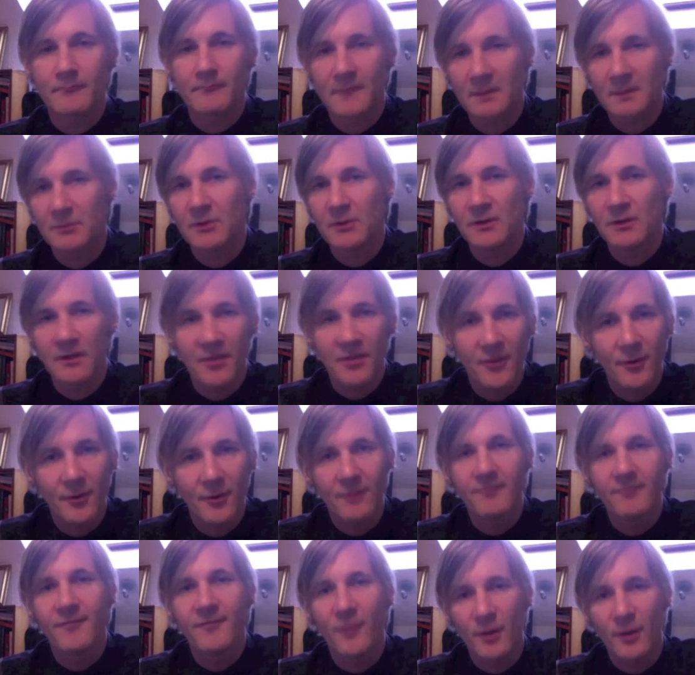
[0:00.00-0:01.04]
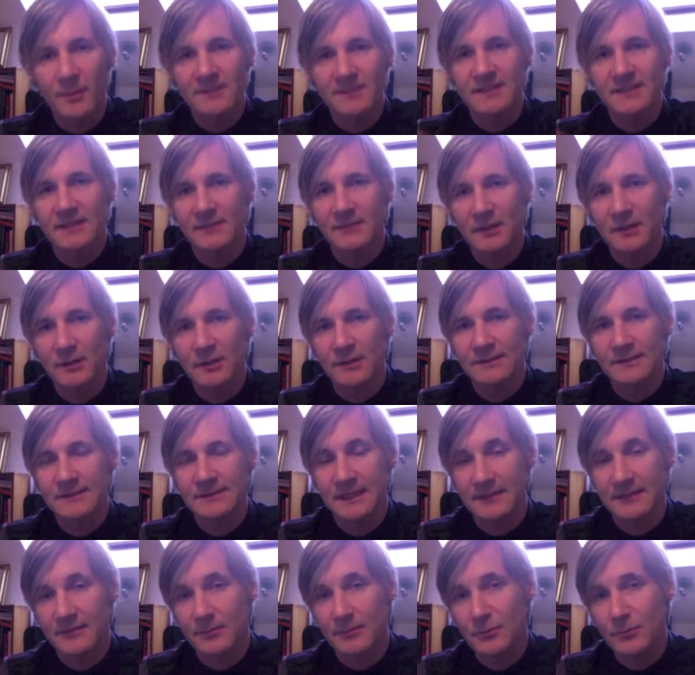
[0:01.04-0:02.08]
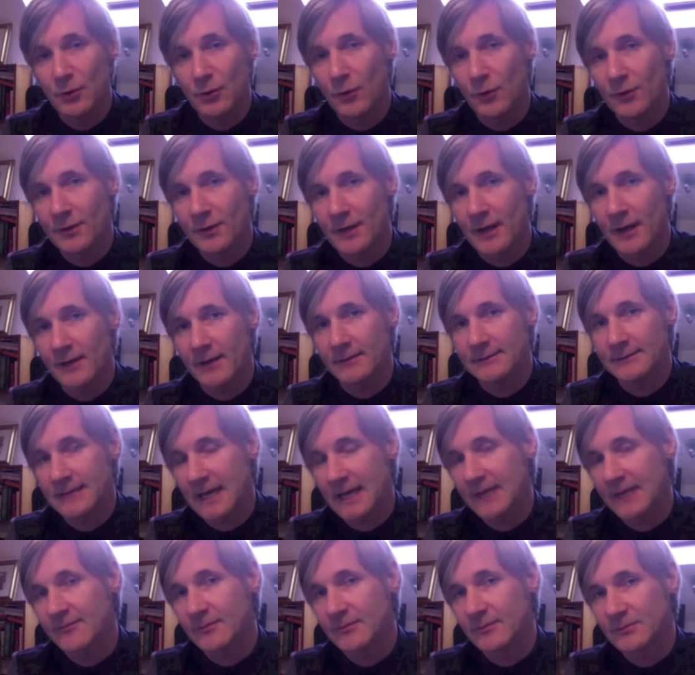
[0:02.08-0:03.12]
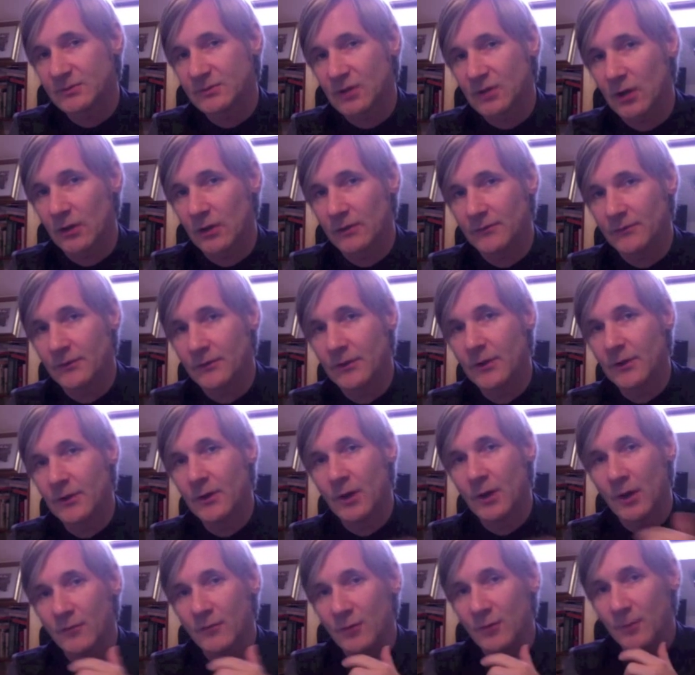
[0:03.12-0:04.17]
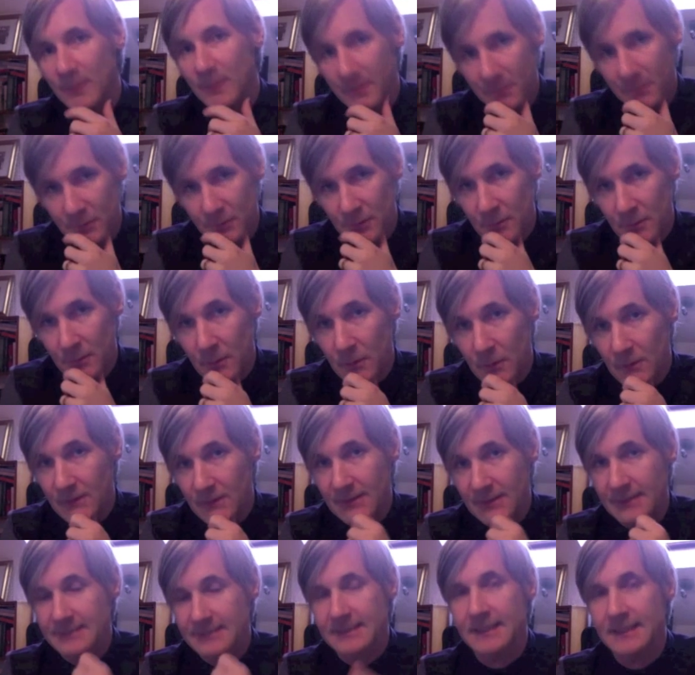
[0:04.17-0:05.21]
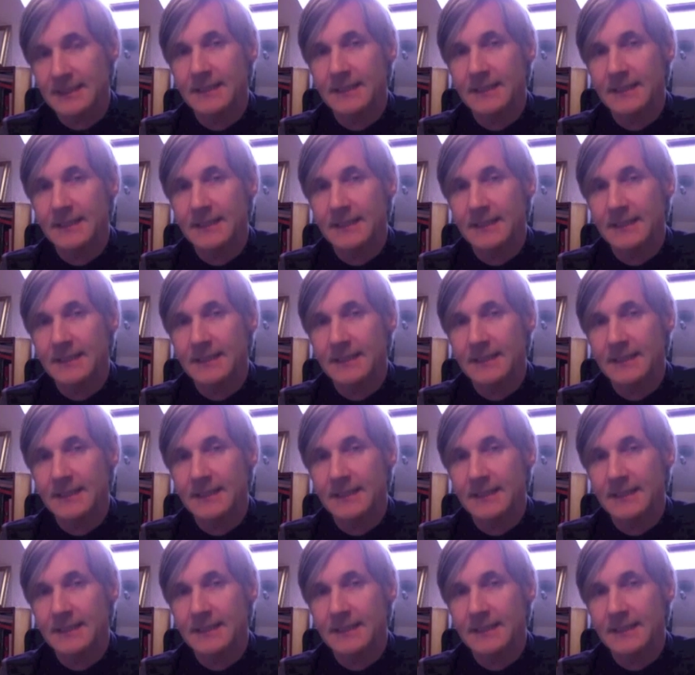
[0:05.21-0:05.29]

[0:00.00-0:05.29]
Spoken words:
between a third and 40%, if you look at data from Northern Ireland and from Scotland, of young people report that